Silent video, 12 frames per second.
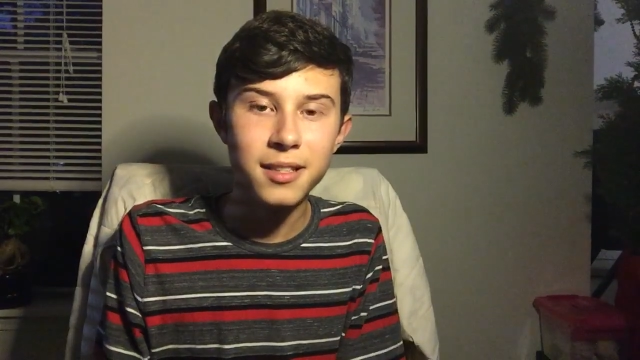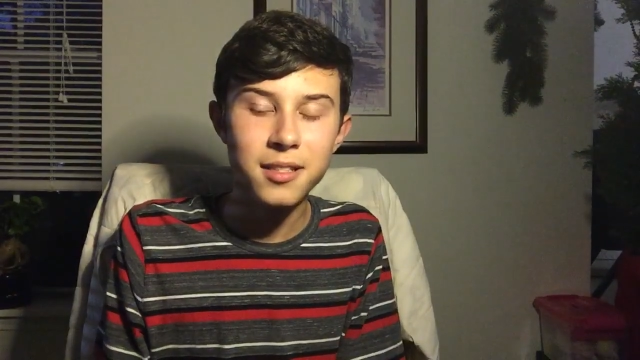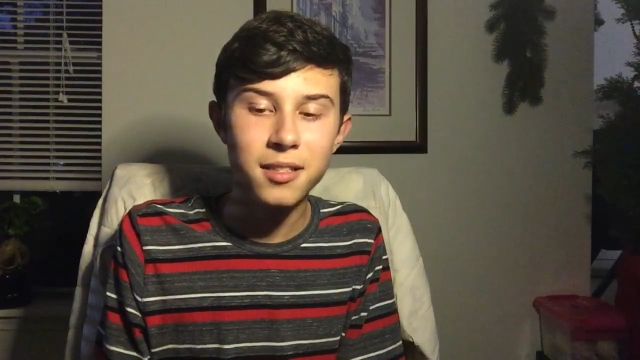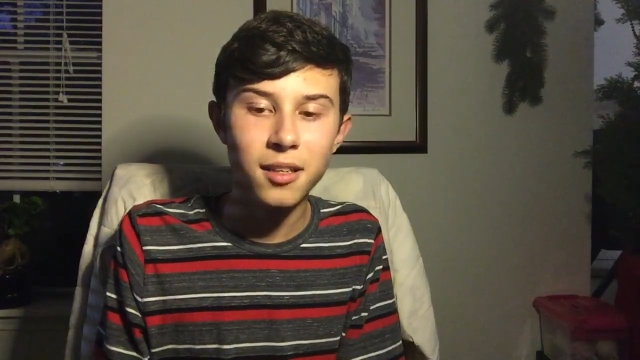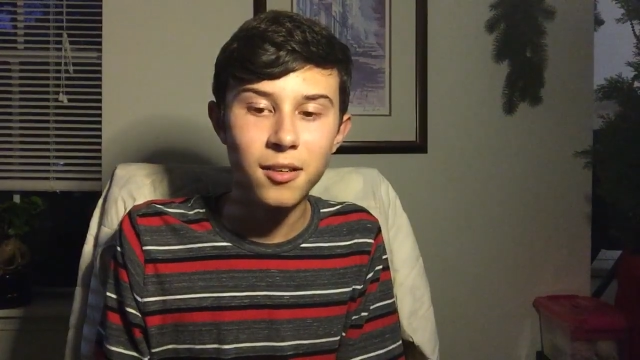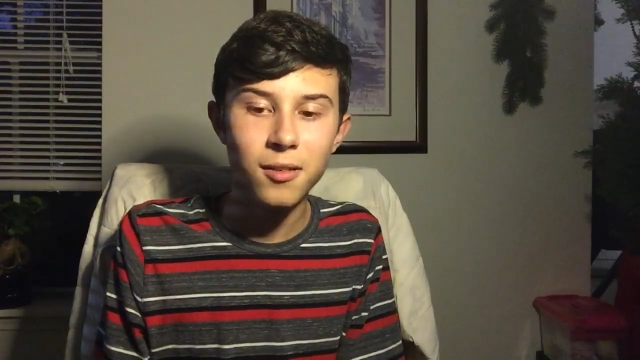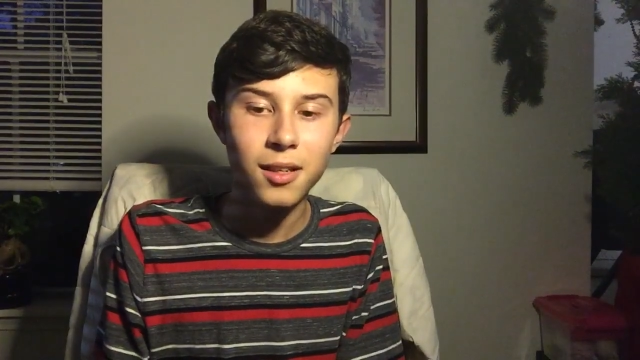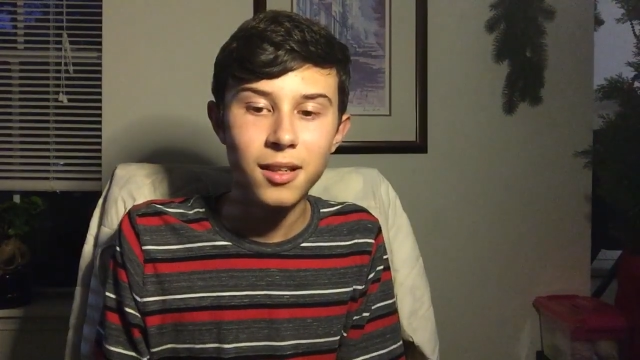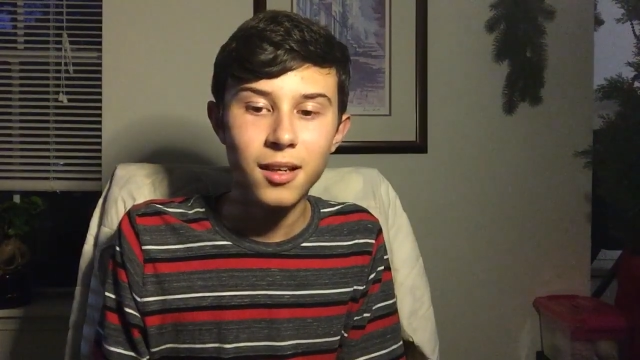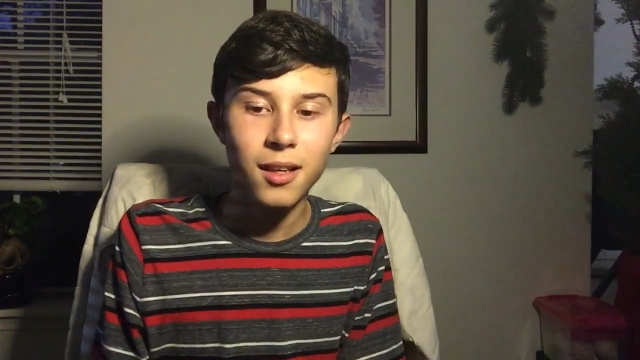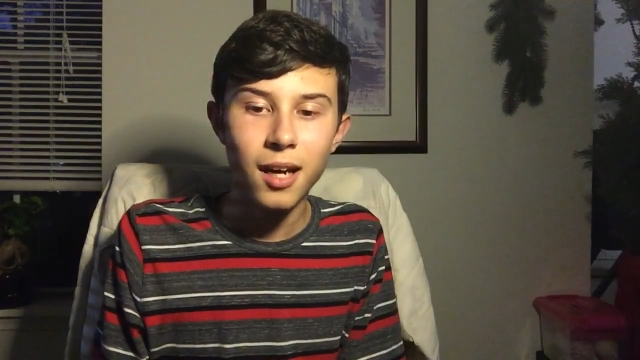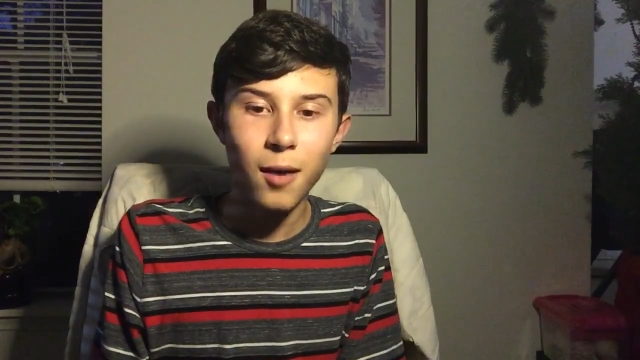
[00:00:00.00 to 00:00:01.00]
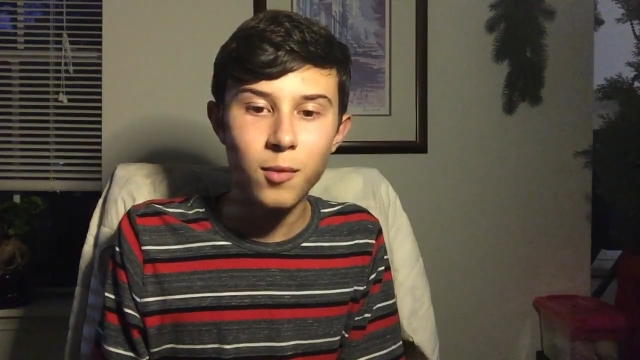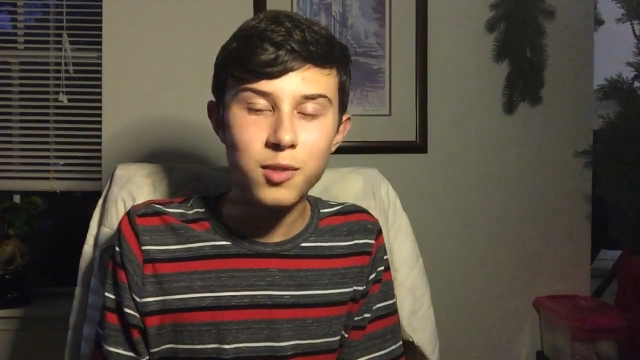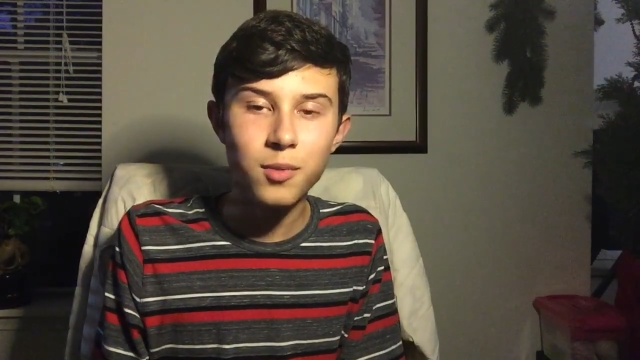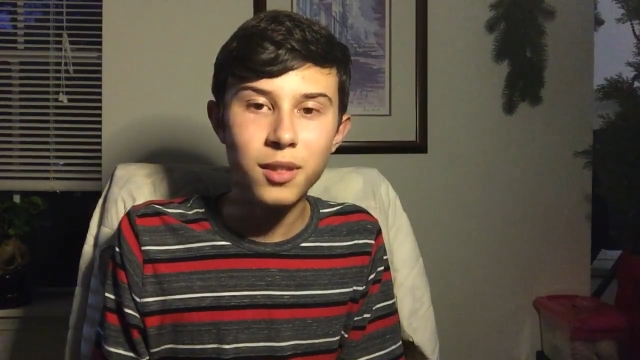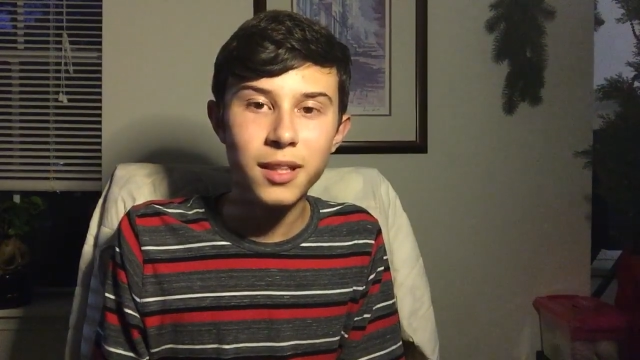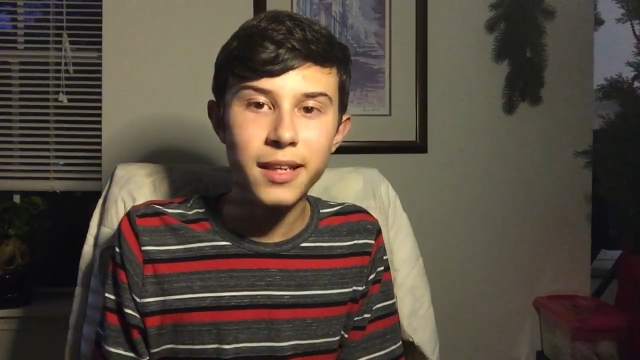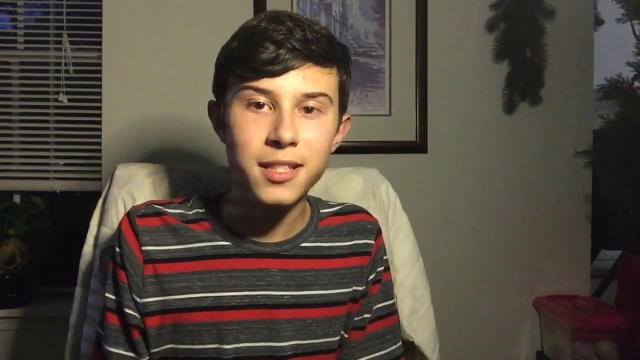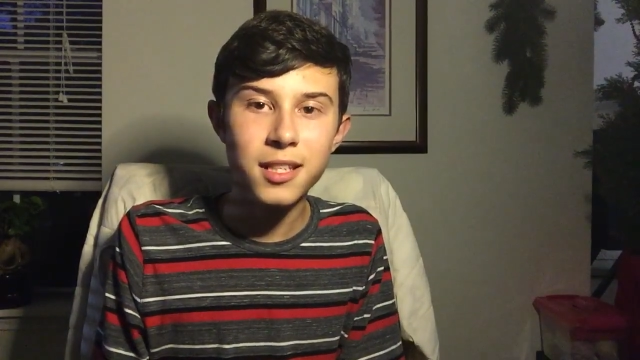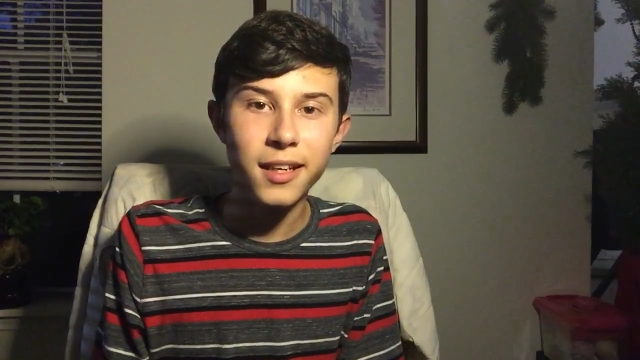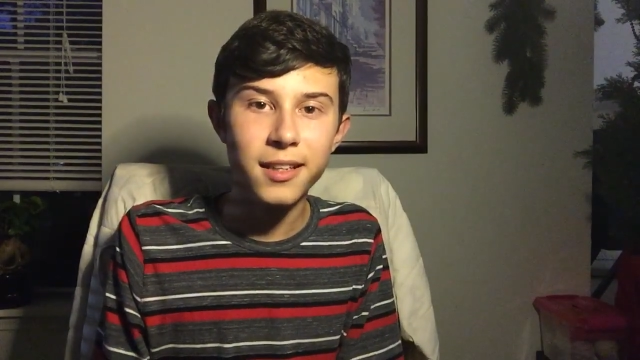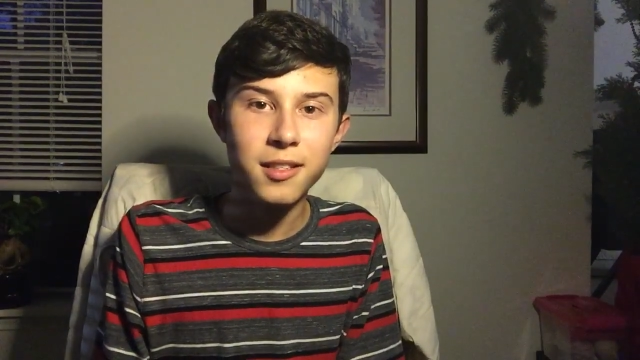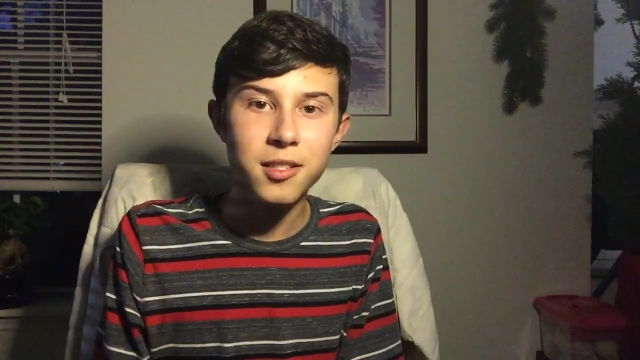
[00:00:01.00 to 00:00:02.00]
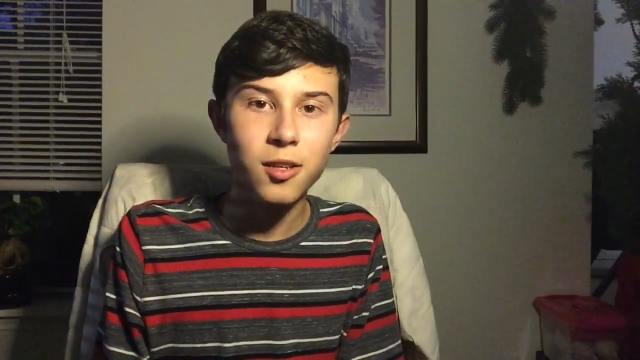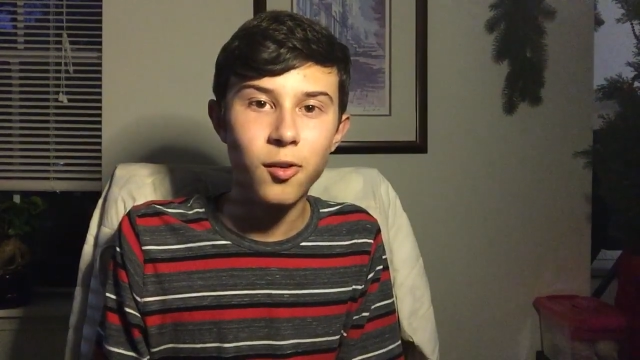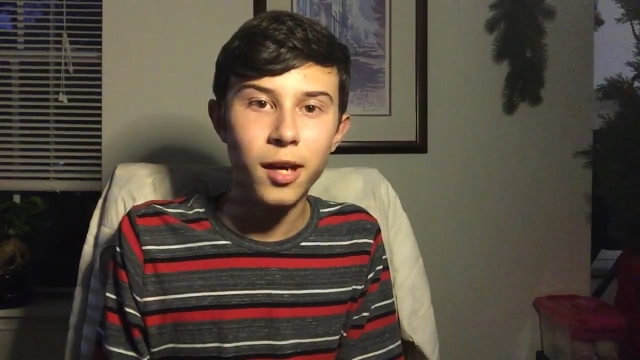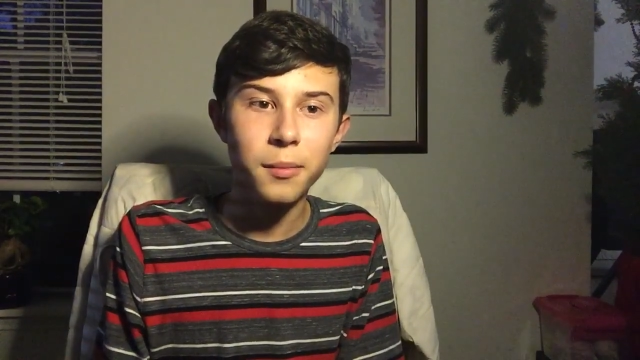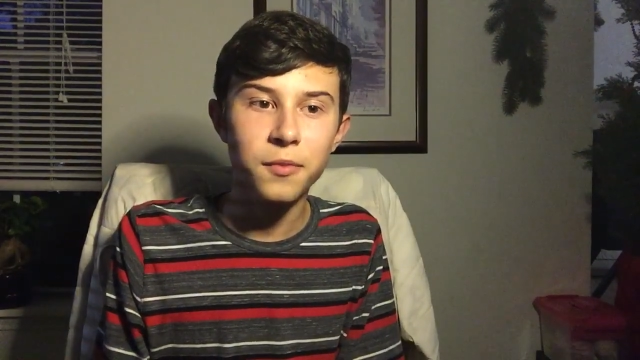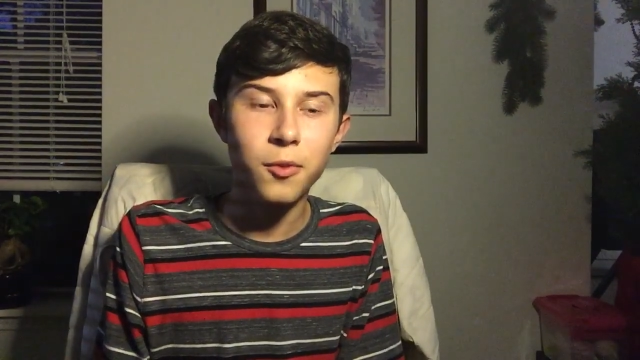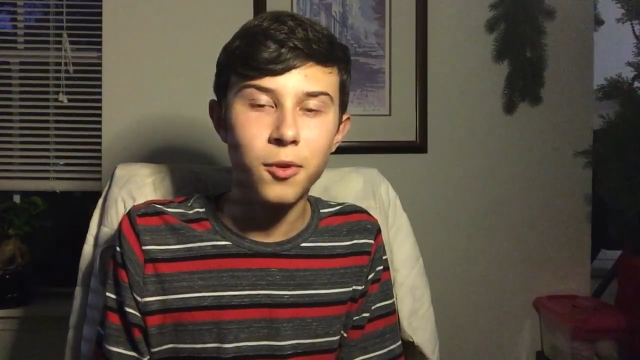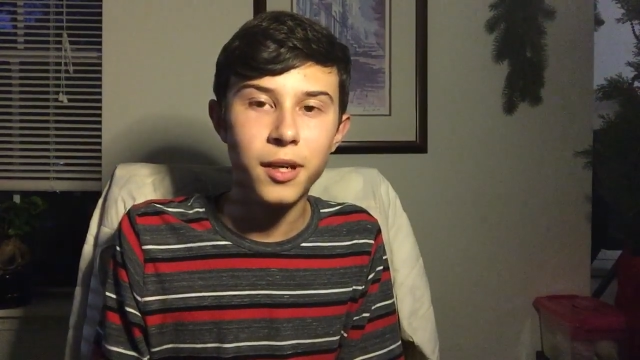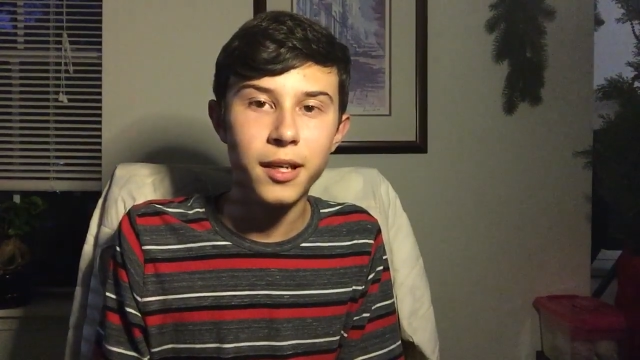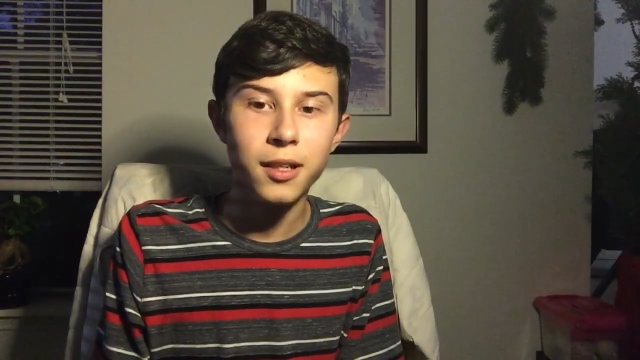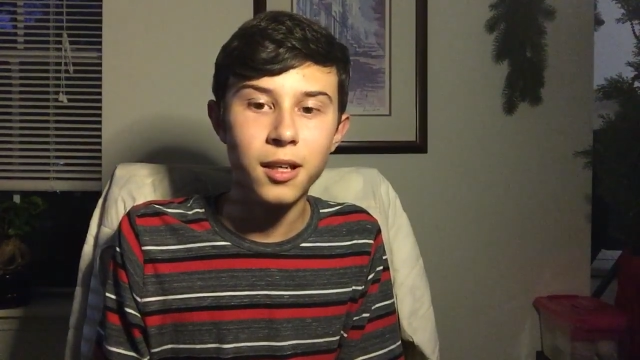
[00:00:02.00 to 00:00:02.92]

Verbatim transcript: So I was really excited and so hyped for it.